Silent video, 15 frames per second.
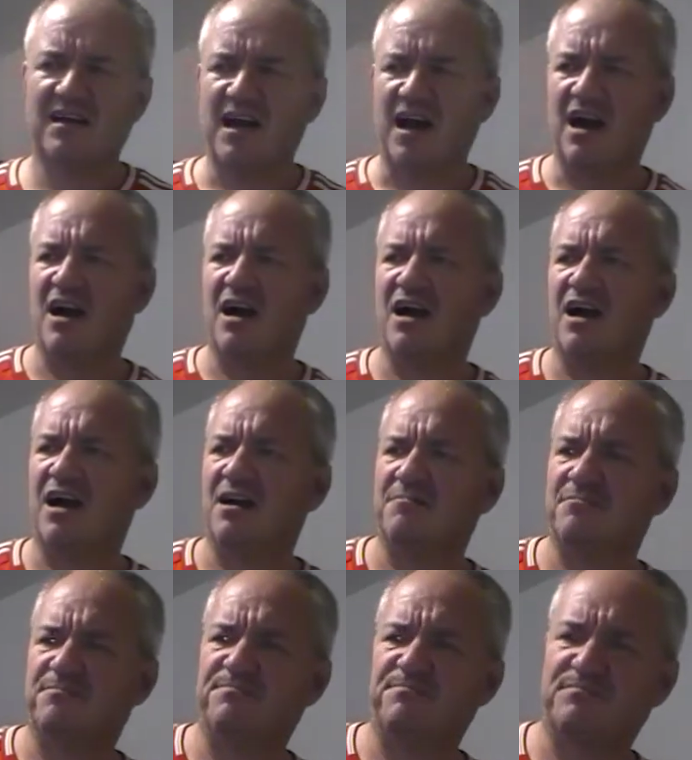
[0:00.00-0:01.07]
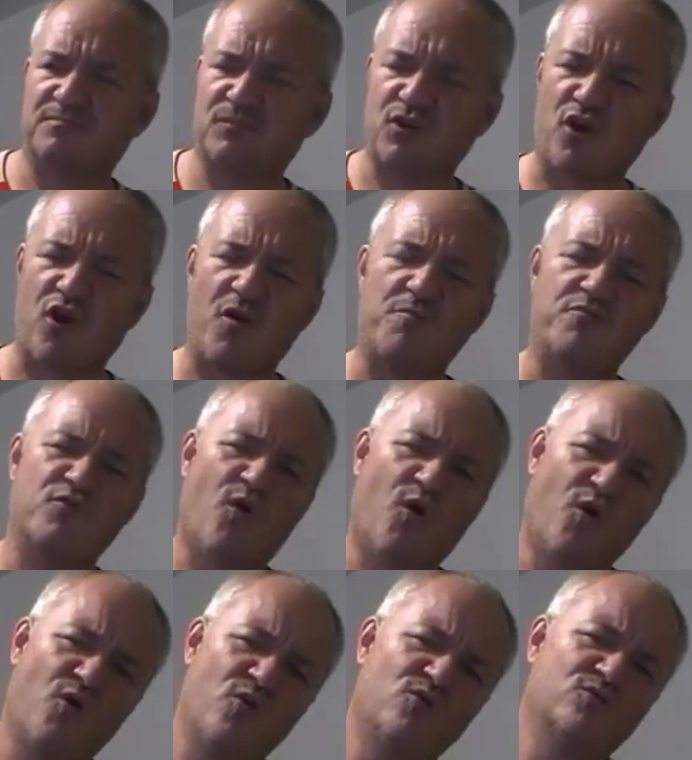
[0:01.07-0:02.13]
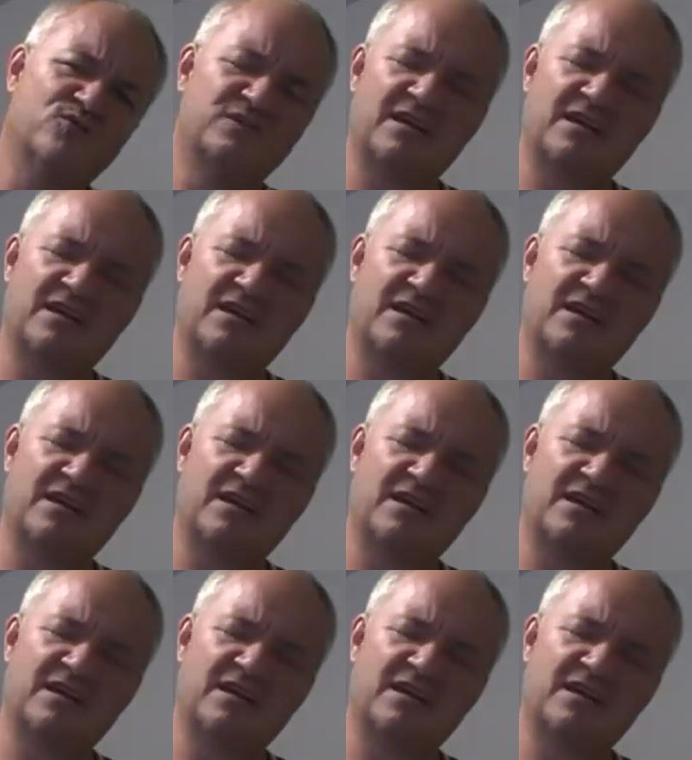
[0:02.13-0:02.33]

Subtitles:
You go abroad,